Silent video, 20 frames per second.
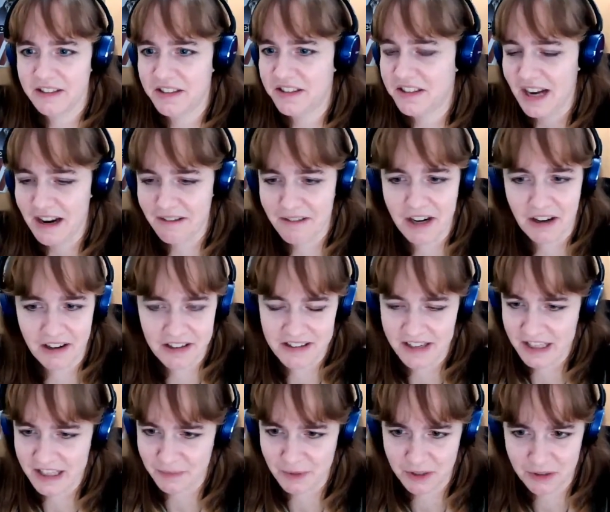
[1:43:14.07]
sharing
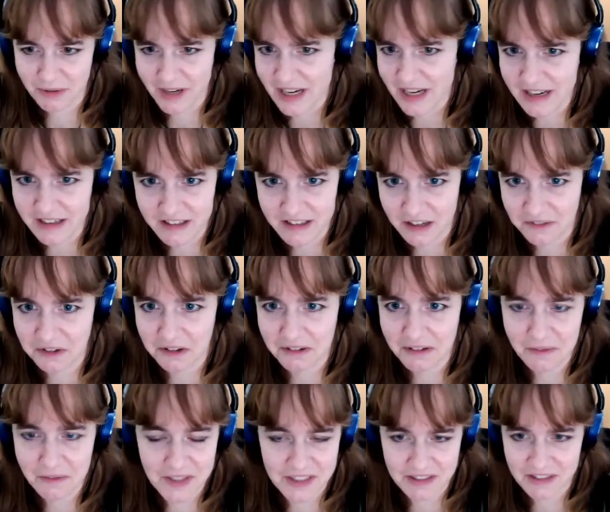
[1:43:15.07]
ideas between each
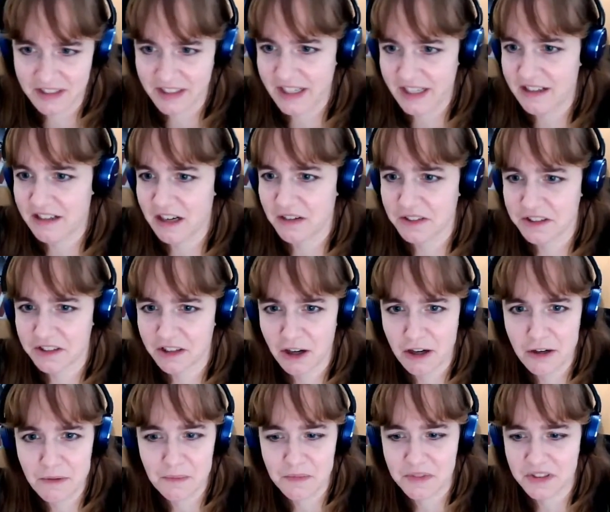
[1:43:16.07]
other and visiting each other's
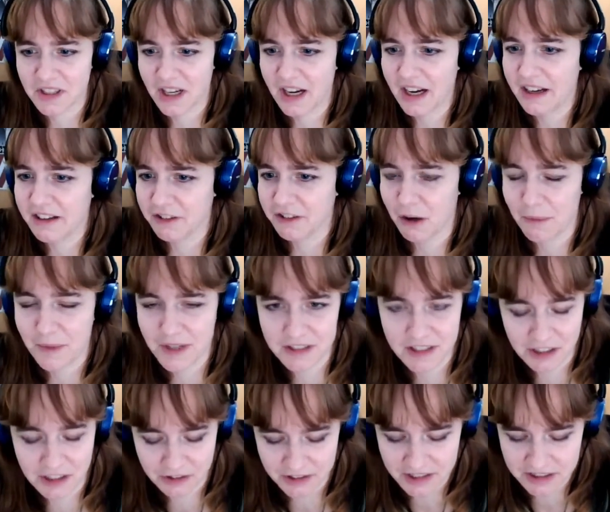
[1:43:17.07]
homes and
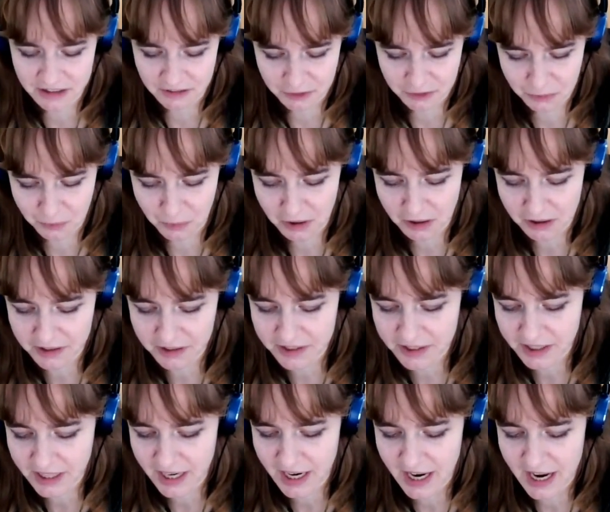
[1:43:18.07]
commenting on each other's
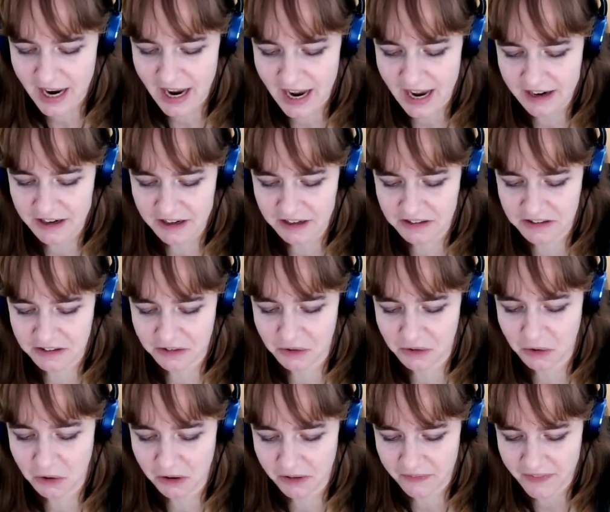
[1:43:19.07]
work, and
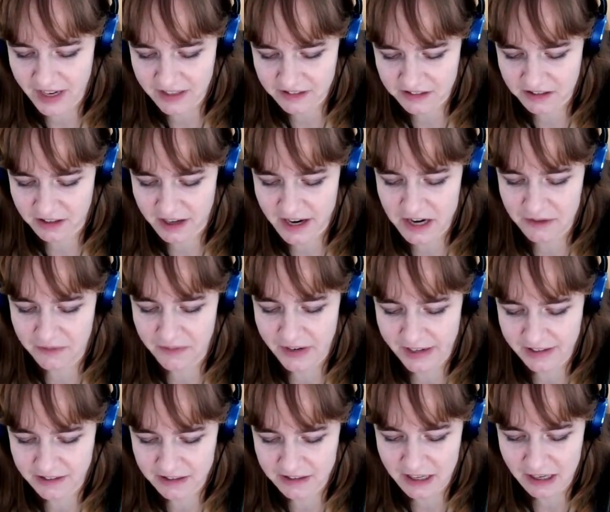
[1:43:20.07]
all of that side of
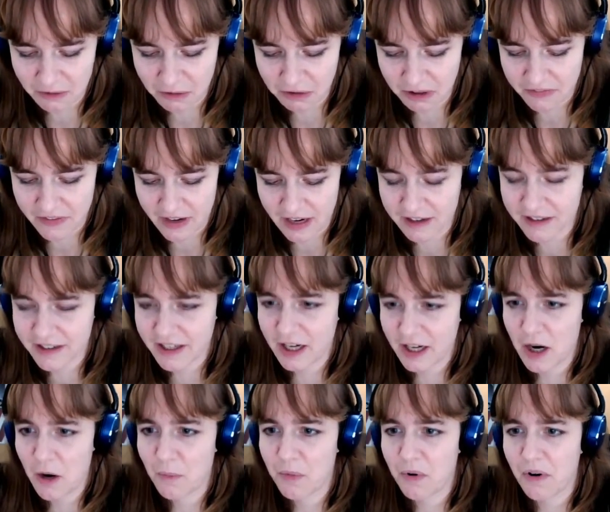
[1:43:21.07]
it, all of that
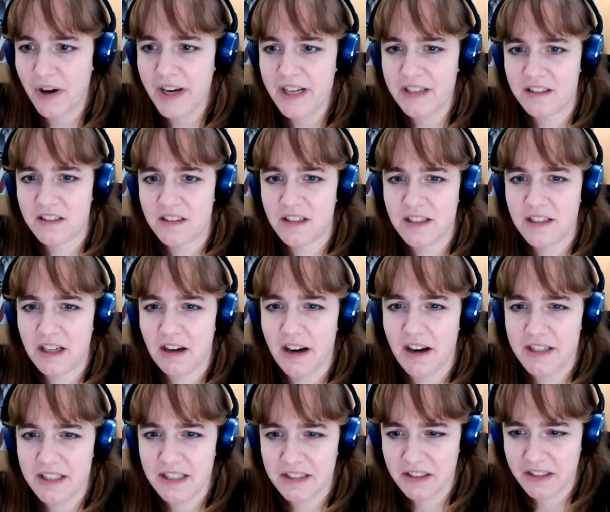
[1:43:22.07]
points to the
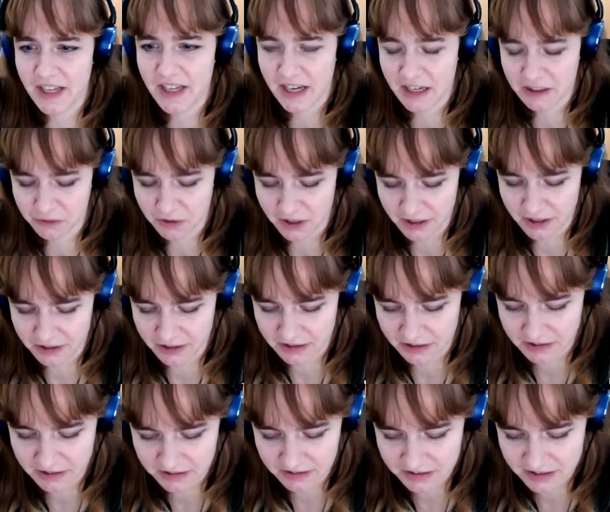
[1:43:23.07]
idea that they had quite a good
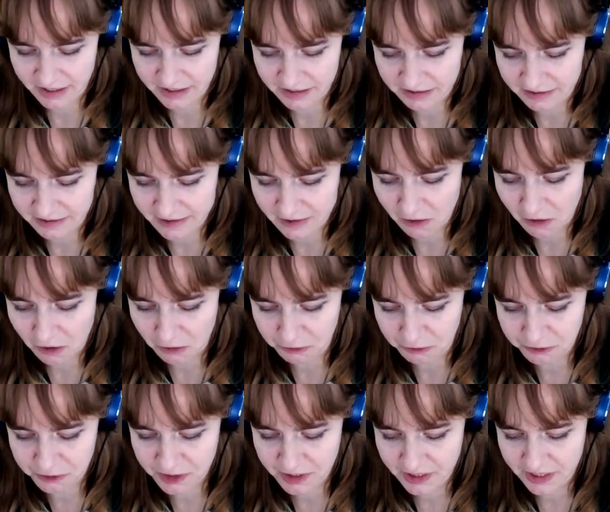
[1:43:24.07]
understanding
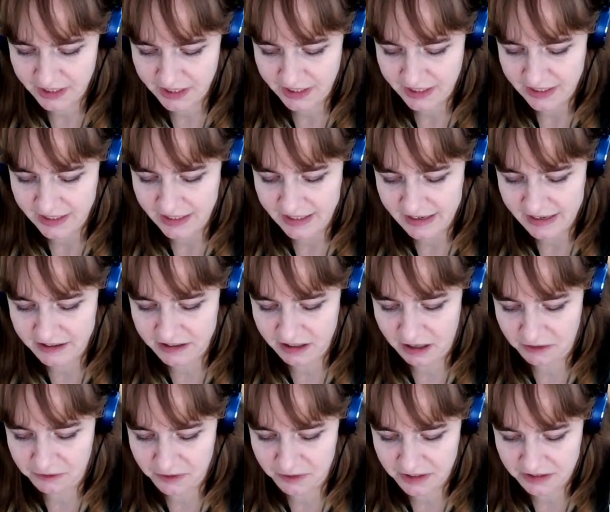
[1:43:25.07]
of each
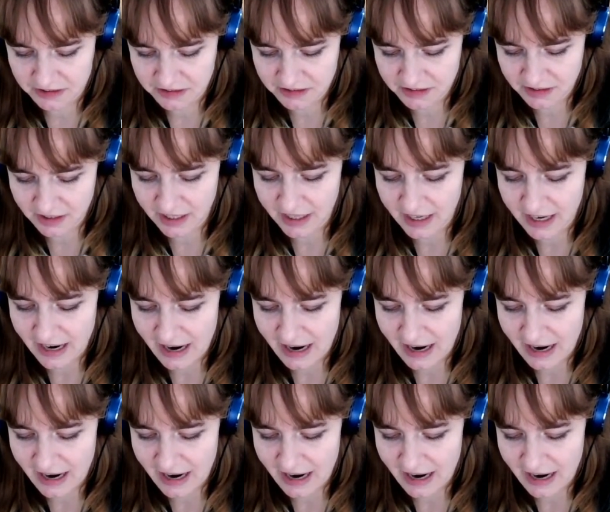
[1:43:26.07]
other's